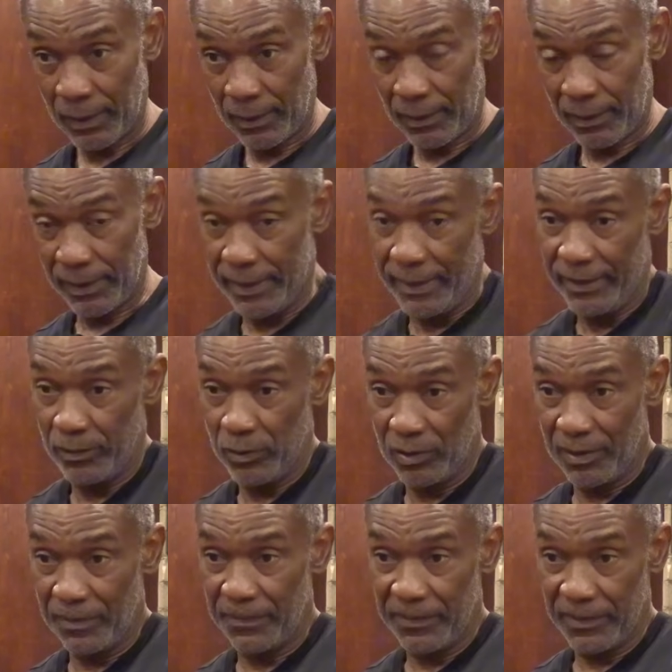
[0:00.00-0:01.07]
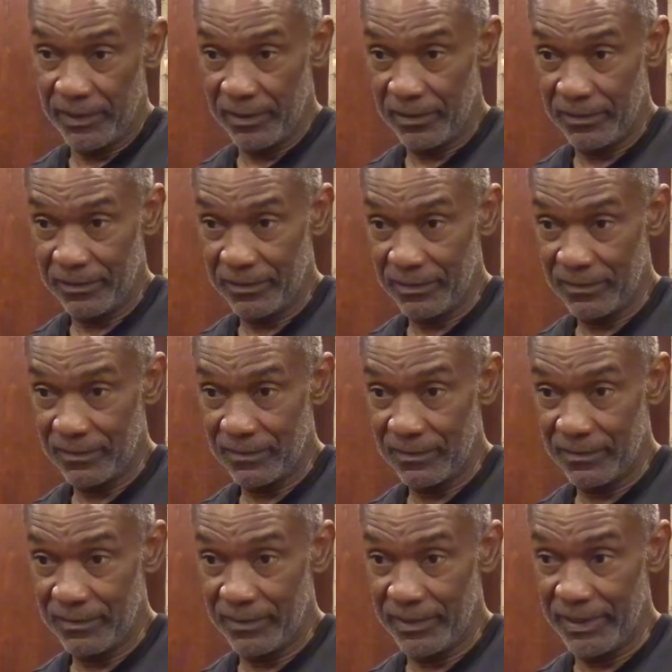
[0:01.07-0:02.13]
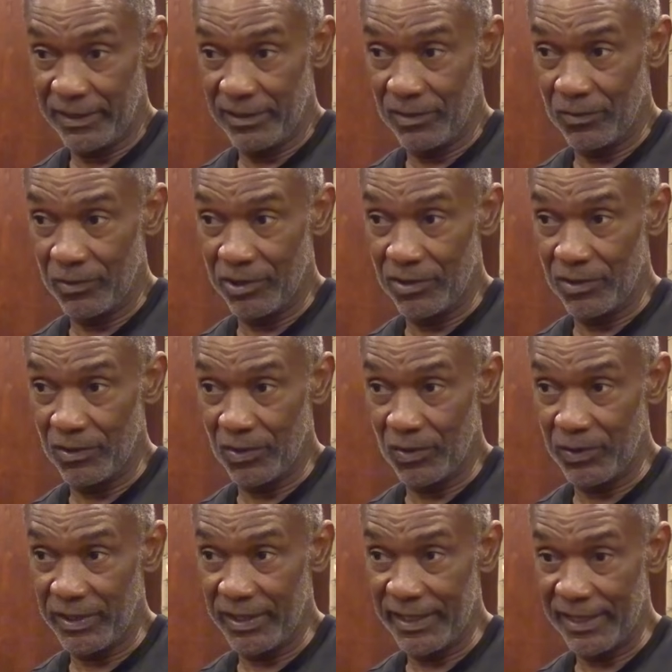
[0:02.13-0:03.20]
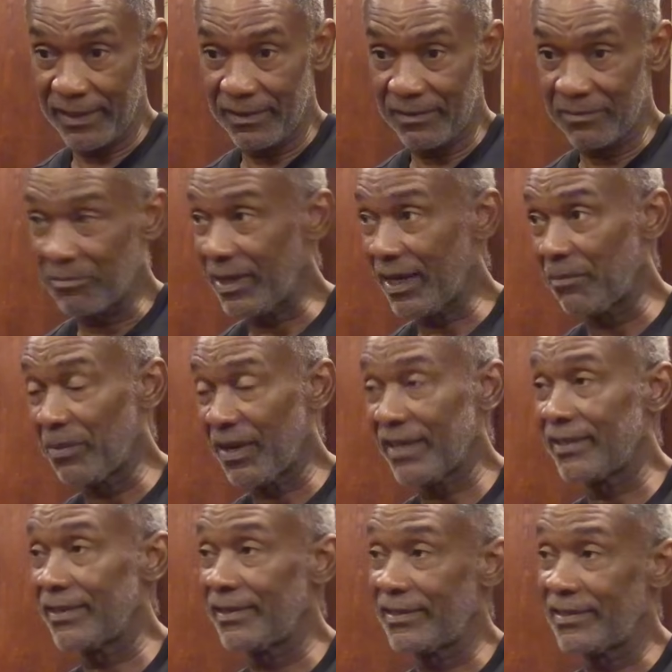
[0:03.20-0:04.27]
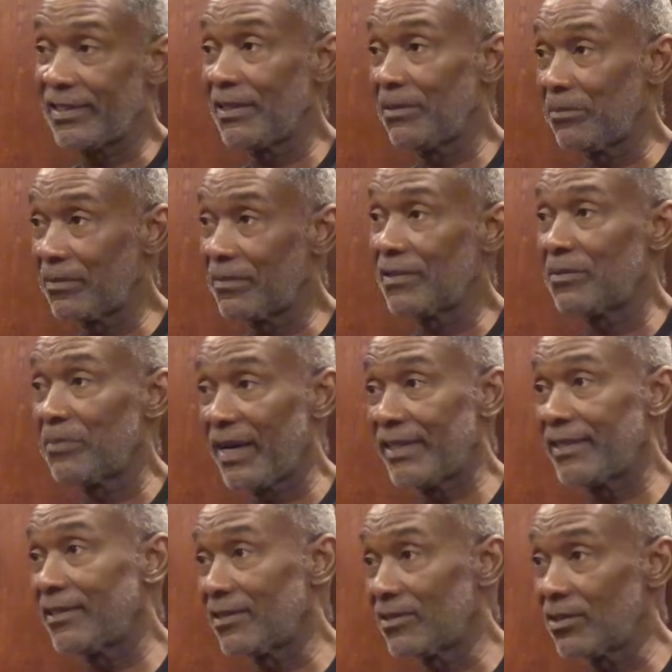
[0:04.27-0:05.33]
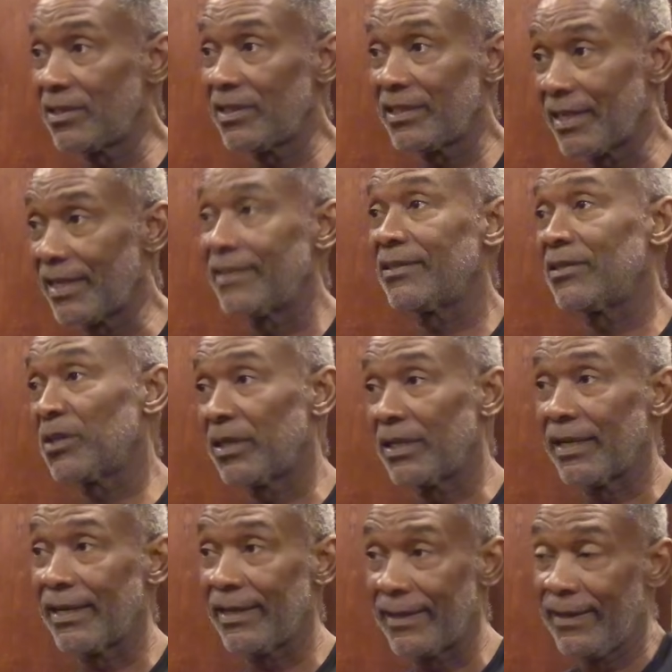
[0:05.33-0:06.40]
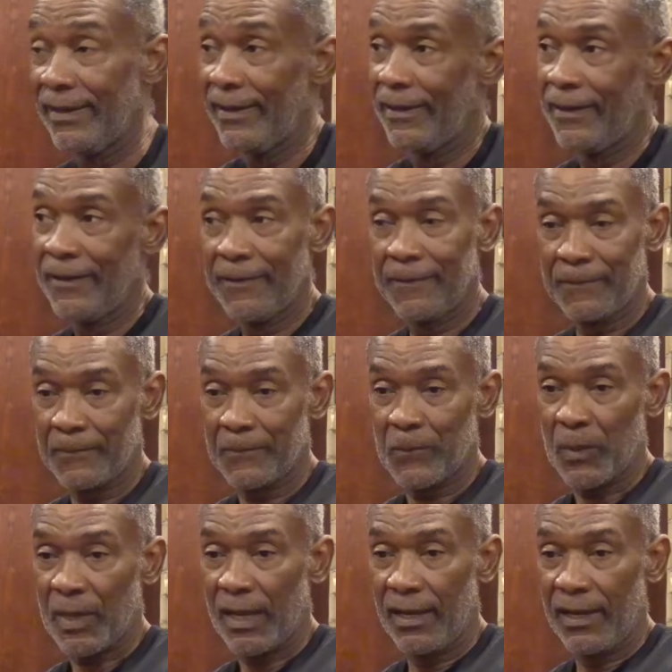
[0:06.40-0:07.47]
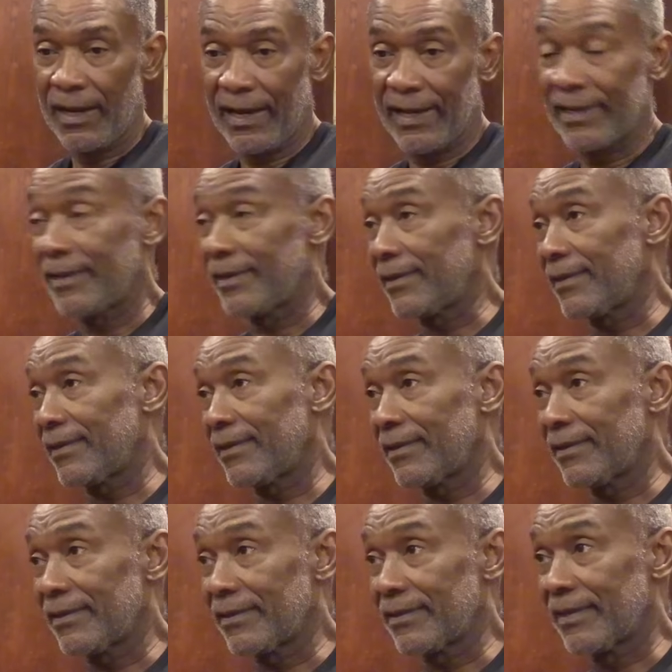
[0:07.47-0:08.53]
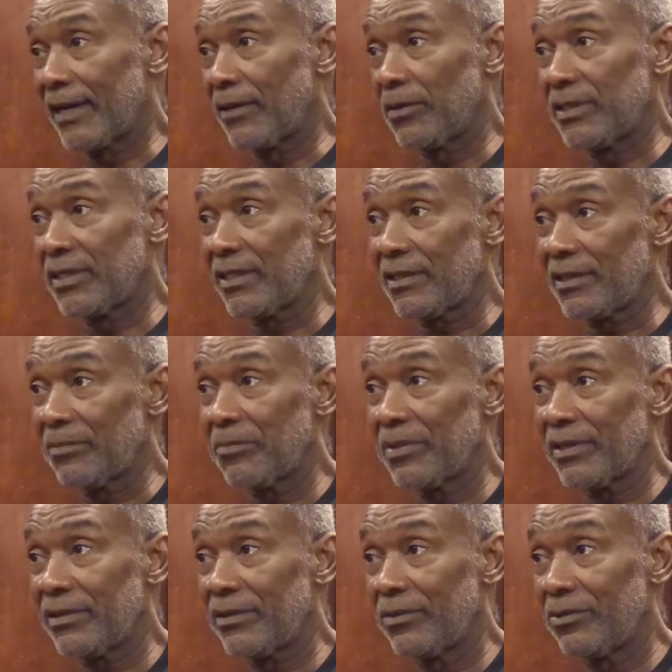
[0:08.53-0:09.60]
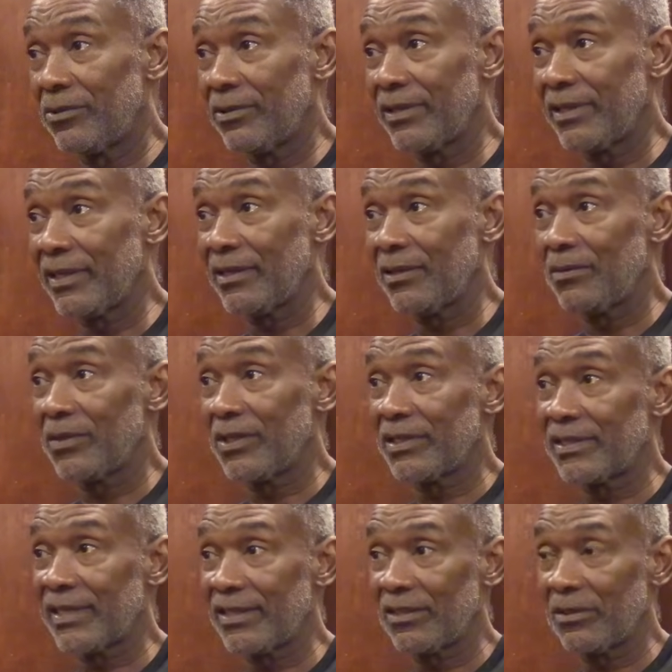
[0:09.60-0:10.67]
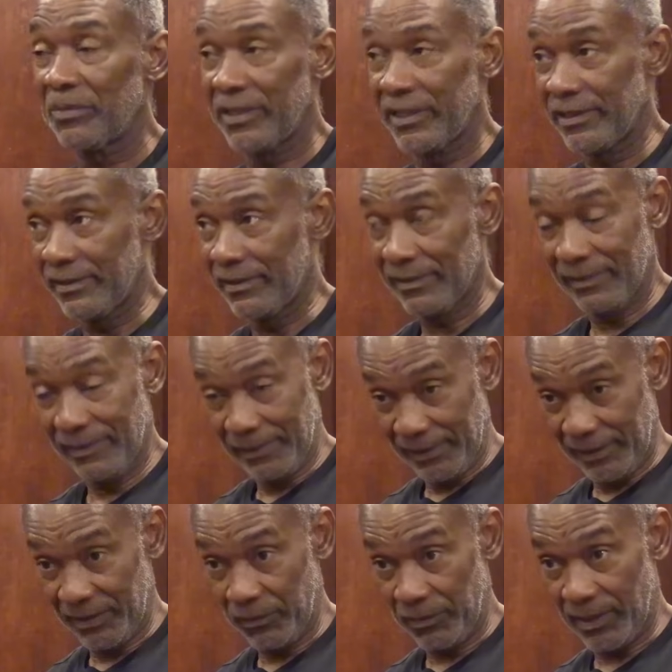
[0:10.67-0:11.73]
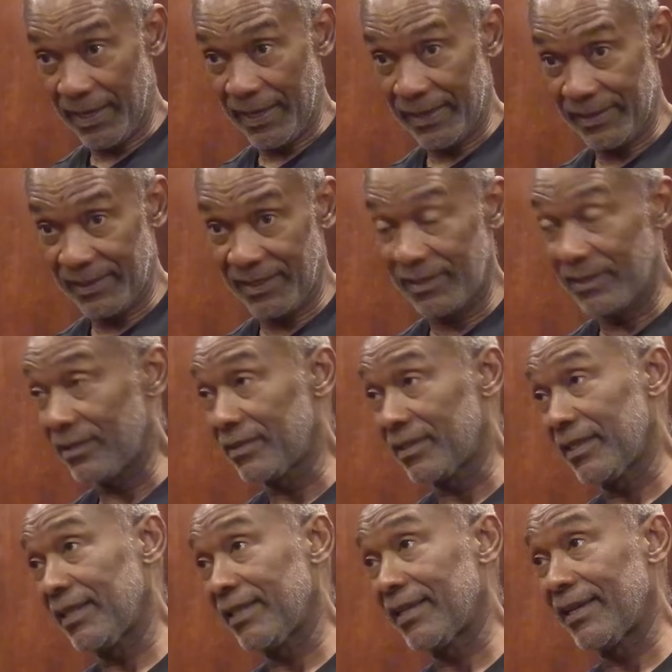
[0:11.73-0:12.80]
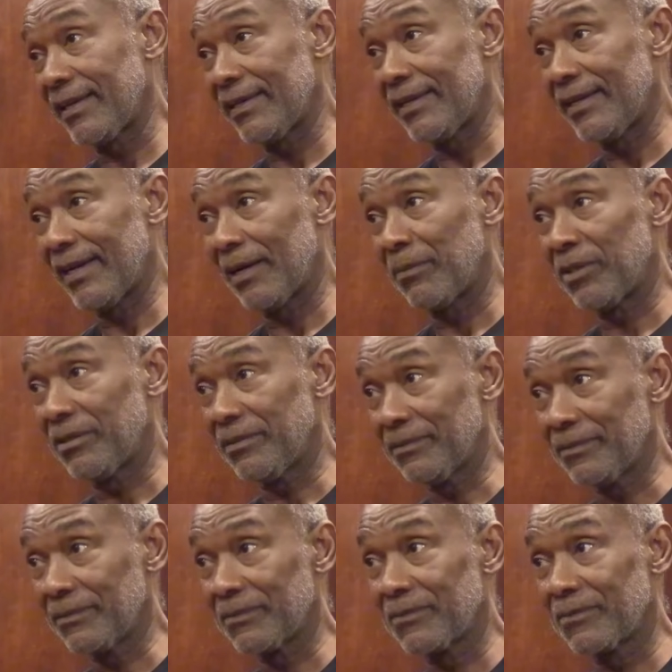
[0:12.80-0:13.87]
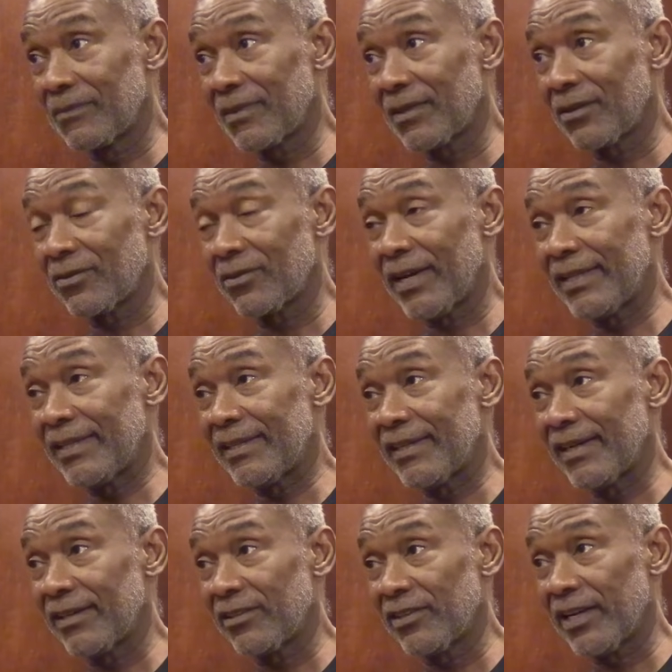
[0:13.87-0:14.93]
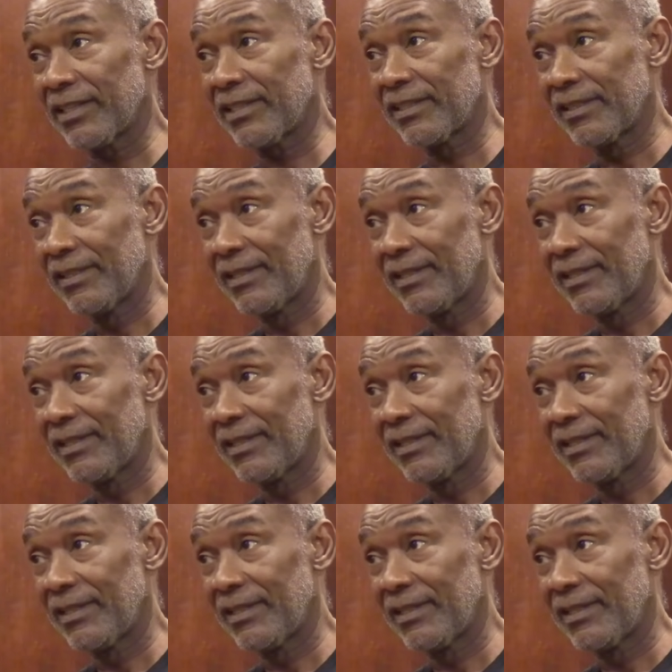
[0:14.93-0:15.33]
And I told him, we need to work out how you can be a part of this team, despite his studies and so on. And that was it. But the whole thing was set up there 6 years later in Lillehammer, right in that crash.